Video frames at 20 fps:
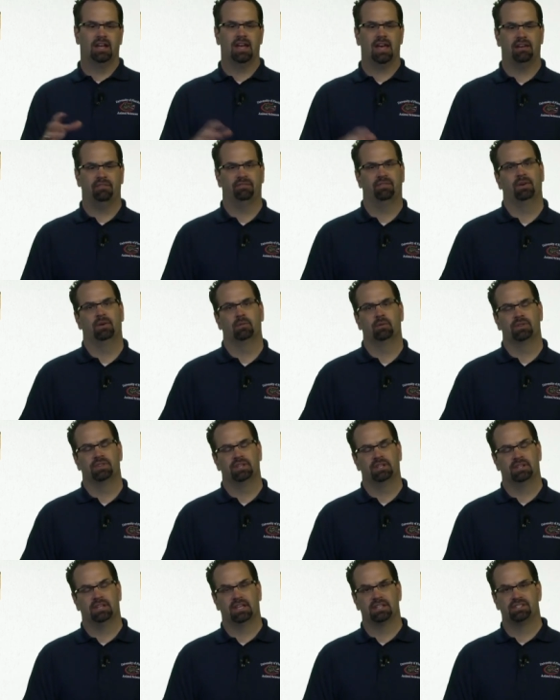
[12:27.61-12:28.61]
have fun
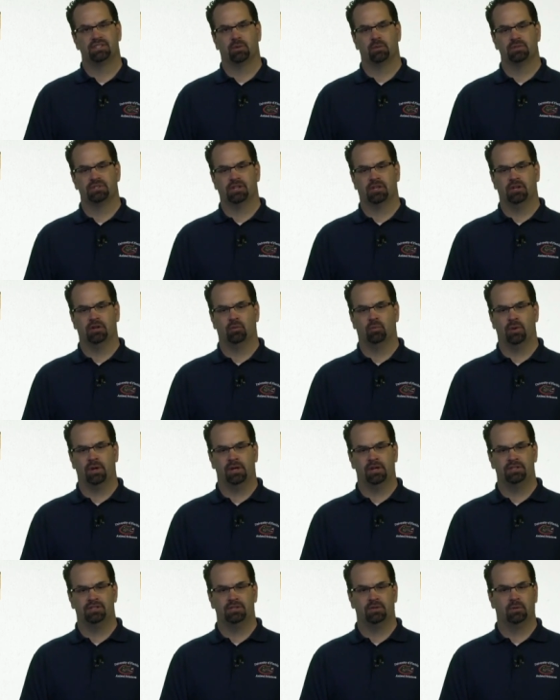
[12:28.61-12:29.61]
with it. That's always a good
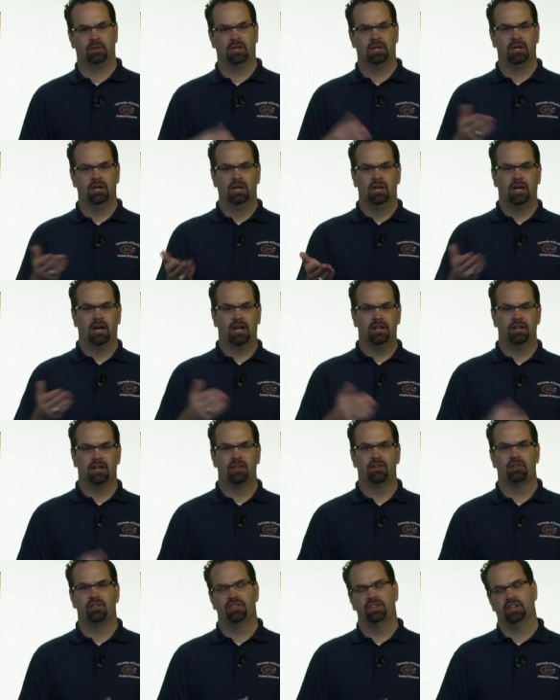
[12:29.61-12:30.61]
way to do it.
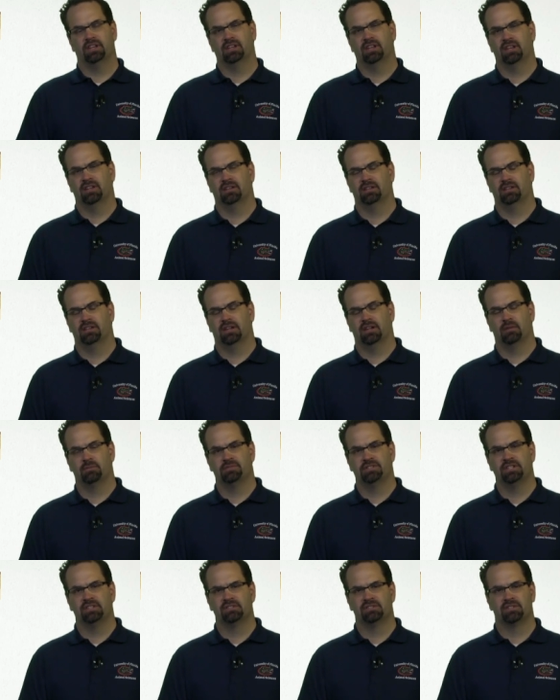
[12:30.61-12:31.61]
Another thing that
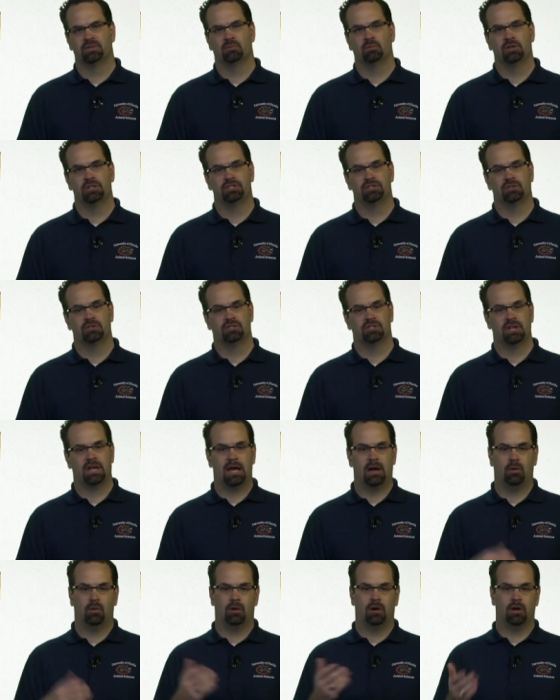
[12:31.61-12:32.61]
I'm seeing some research
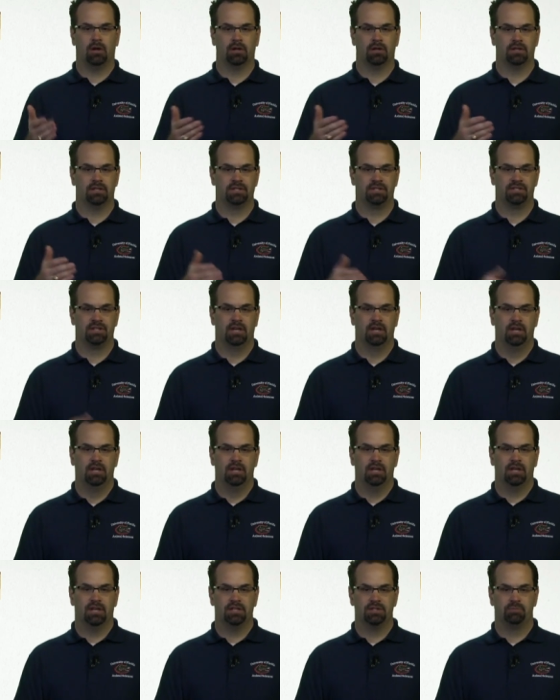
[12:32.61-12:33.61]
now on is
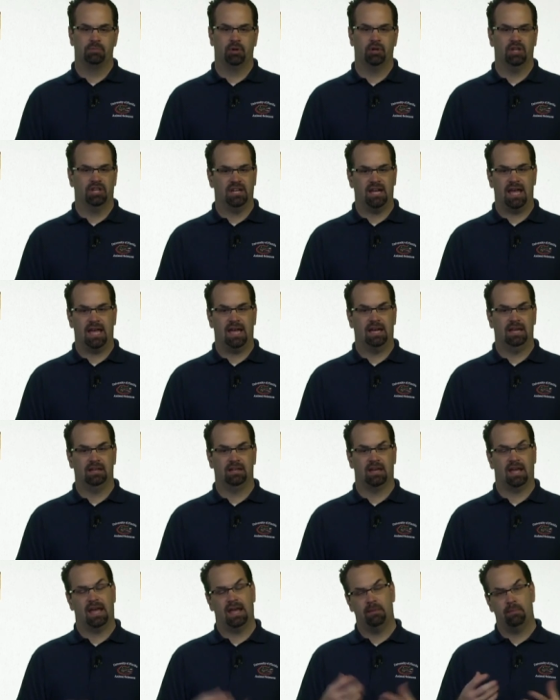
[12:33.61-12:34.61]
putting hay
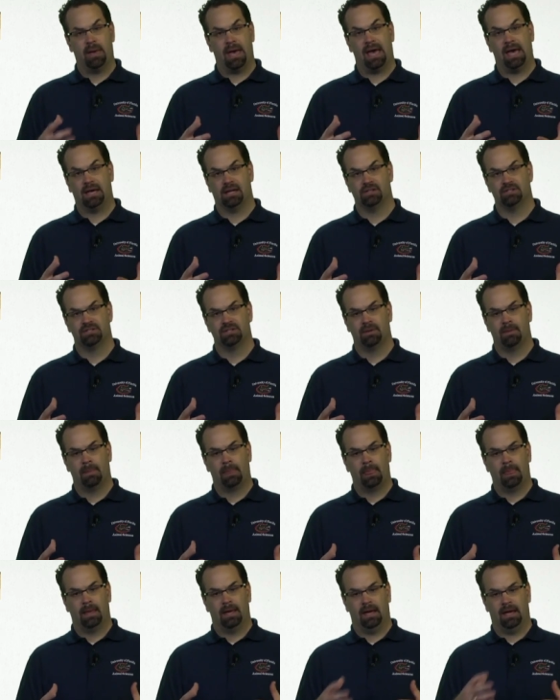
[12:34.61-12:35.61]
in hay bags,
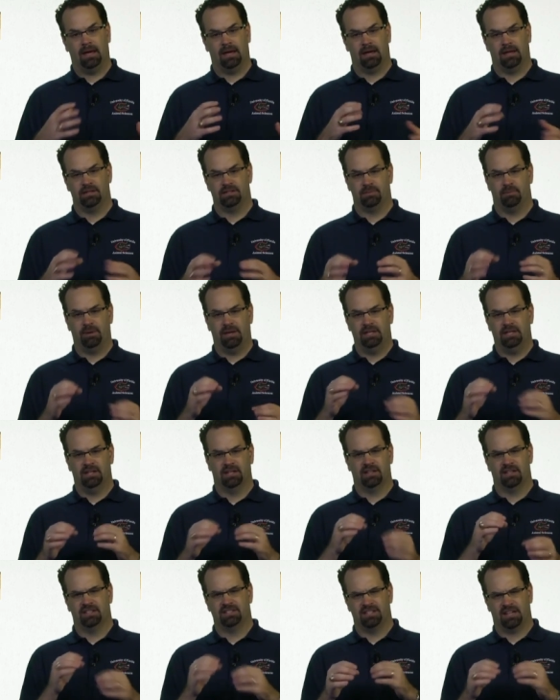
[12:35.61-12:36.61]
and depending
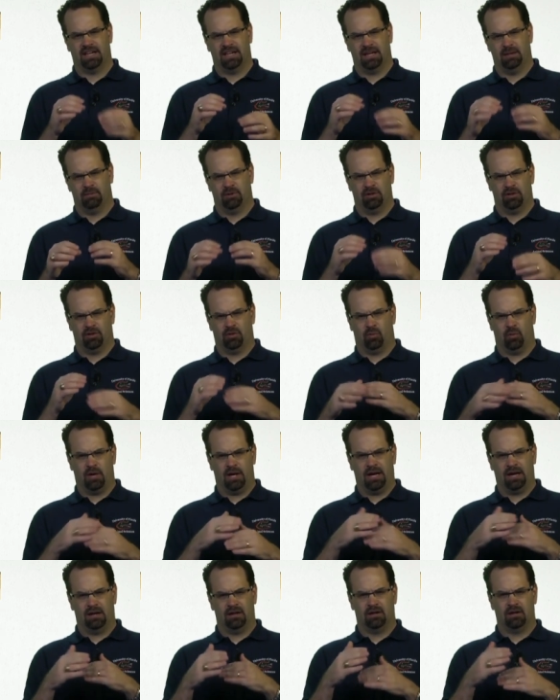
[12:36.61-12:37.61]
on the diameter of the
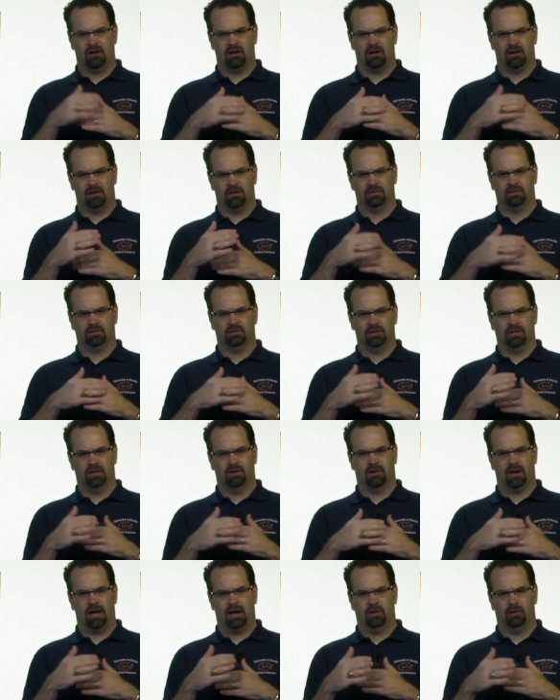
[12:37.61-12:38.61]
wire or
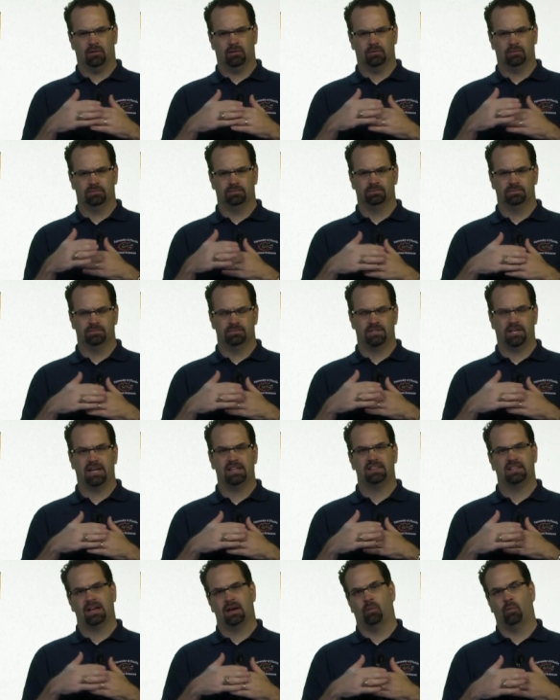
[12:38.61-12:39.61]
how
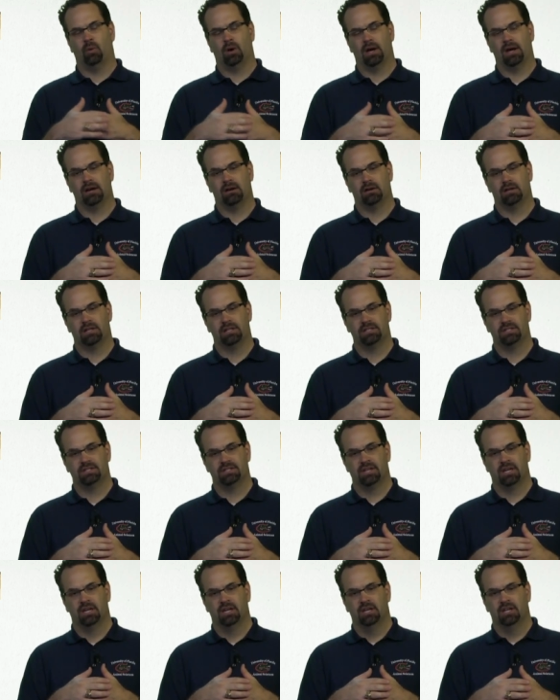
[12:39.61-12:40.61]
tight that wire
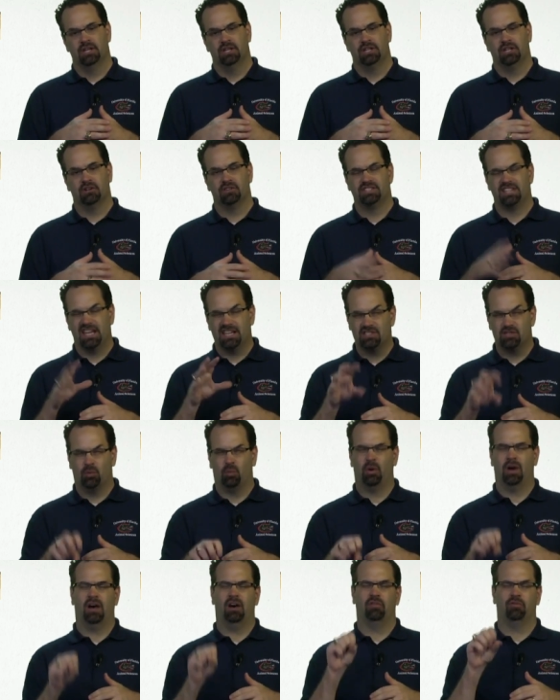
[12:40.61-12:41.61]
is, it takes a
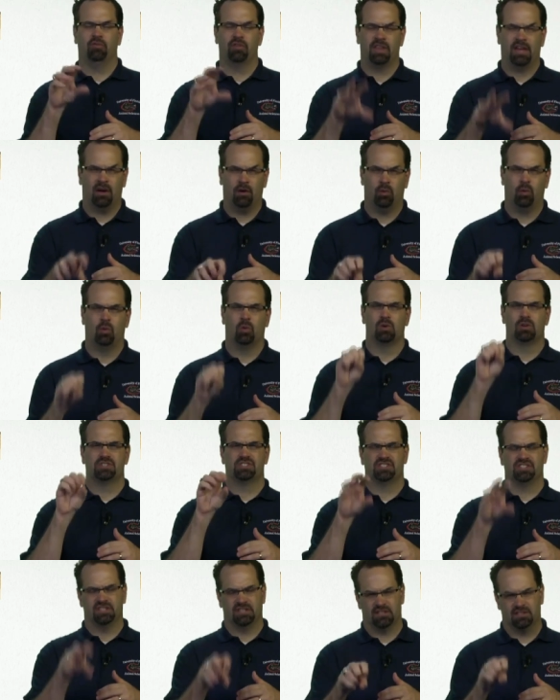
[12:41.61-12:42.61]
while for that
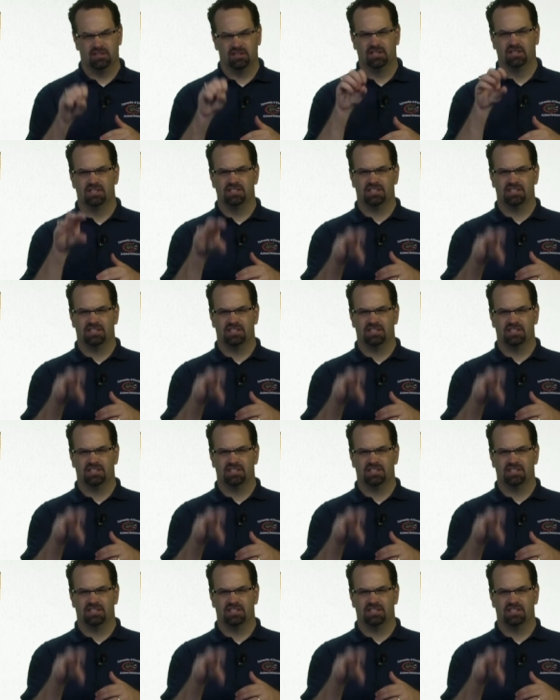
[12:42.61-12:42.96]
horse to